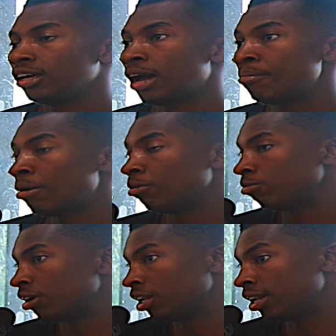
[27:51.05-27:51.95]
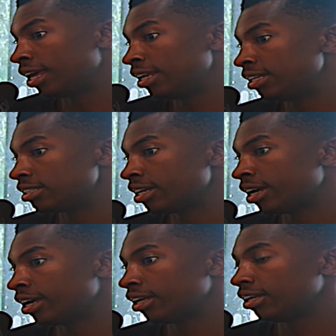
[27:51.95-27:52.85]
I met with one of the ladies
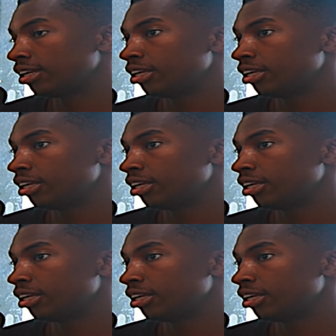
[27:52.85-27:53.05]
there.